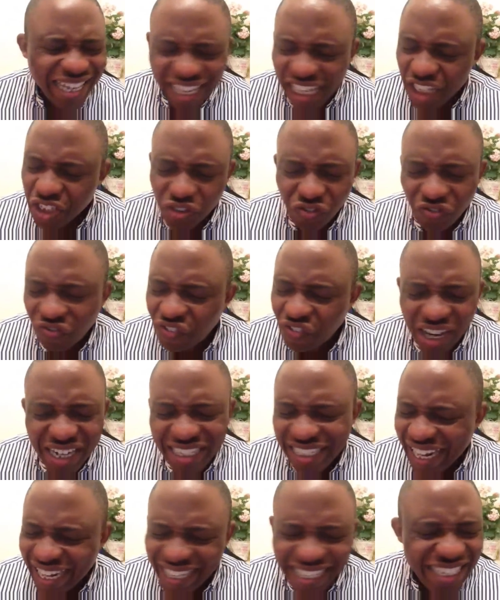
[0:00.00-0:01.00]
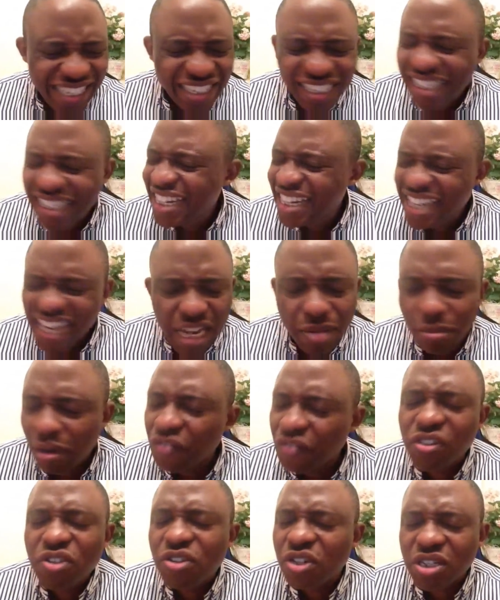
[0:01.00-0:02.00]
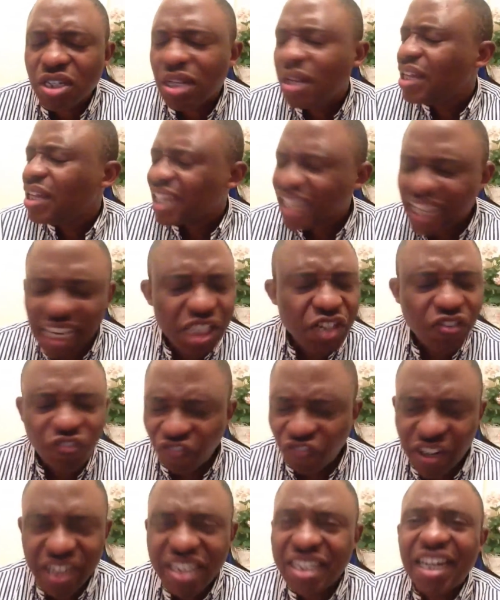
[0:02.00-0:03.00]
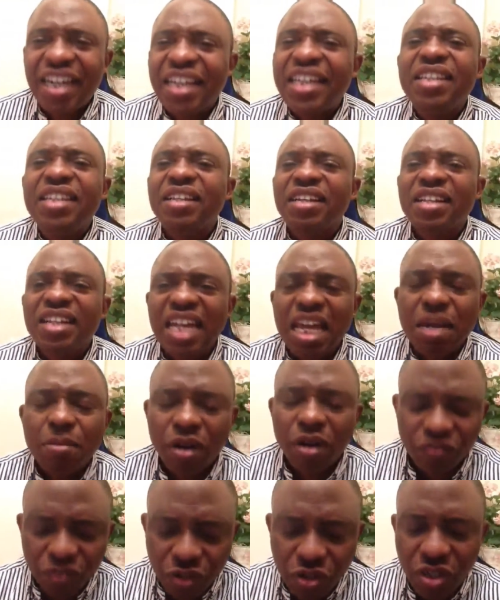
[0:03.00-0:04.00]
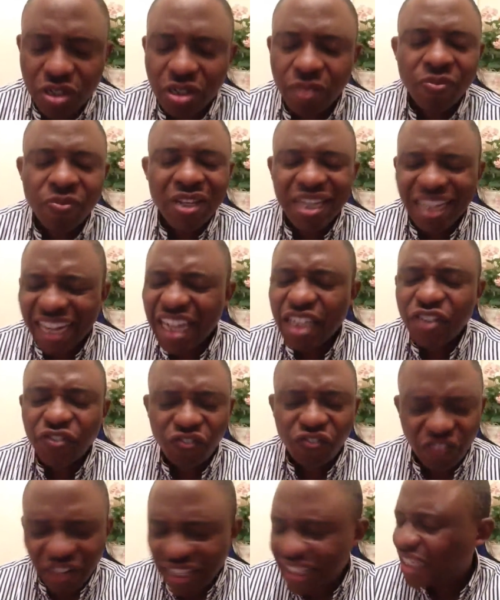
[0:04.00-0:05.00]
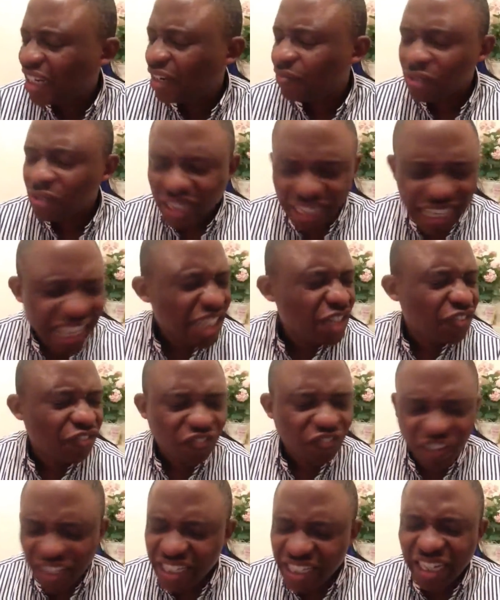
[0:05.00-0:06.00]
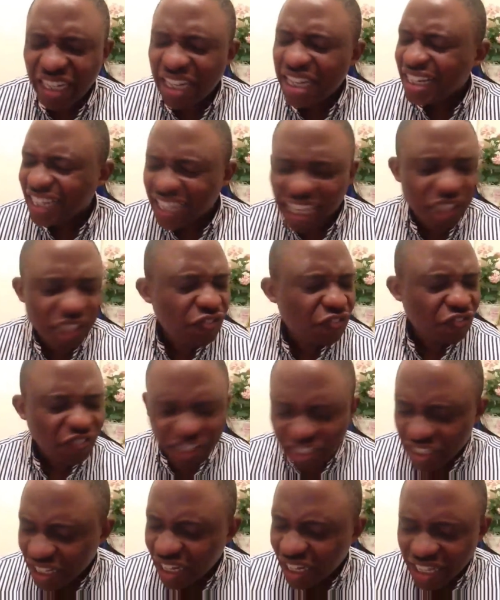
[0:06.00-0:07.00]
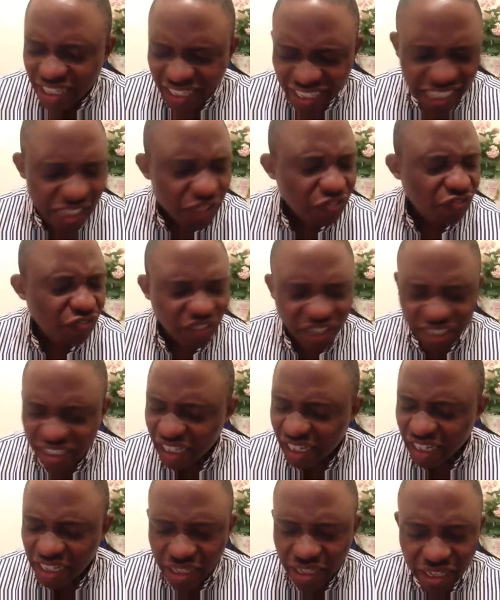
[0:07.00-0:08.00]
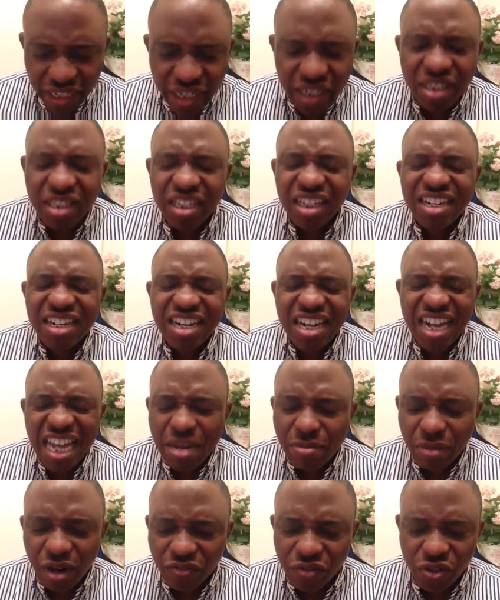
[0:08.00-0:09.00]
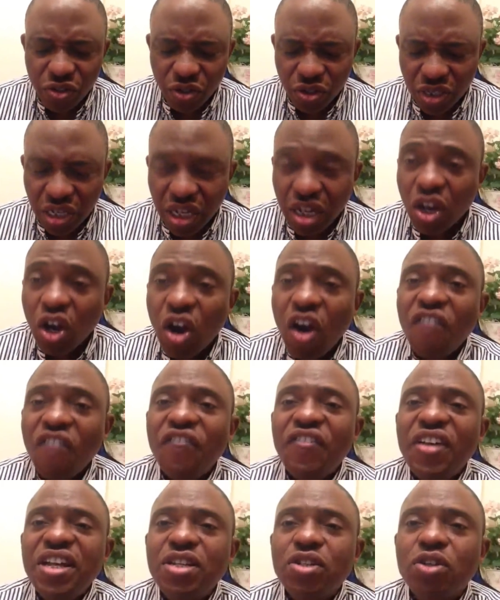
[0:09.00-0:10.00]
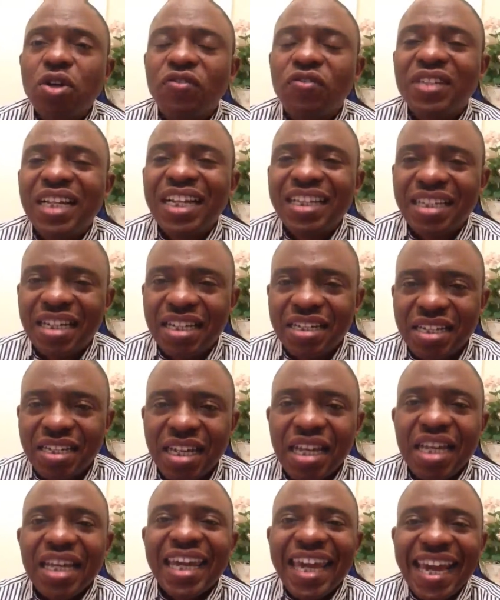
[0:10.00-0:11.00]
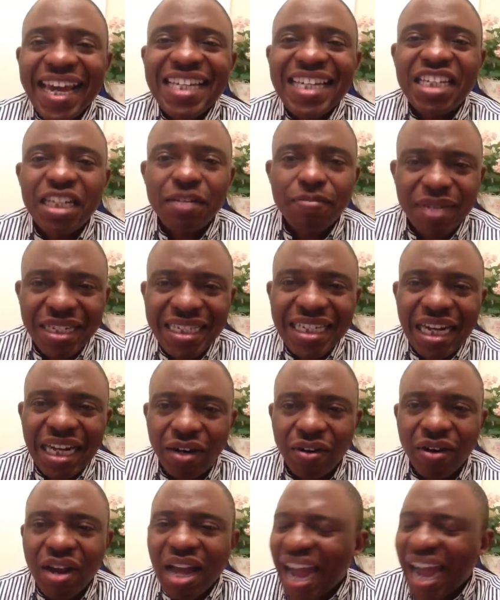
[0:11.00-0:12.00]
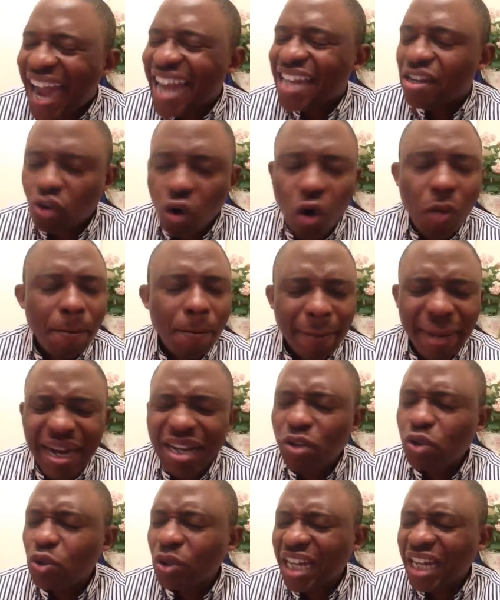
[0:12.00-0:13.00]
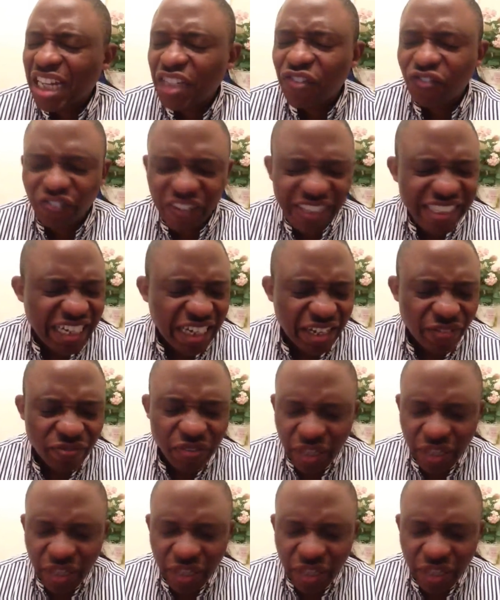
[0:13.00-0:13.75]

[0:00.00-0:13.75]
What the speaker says: catch fire in the name of Jesus. Catch fire in the name of Jesus. Catch fire, catch fire, catch fire, catch fire in the name of Jesus. Coffins of darkness caging me down, I command you to catch fire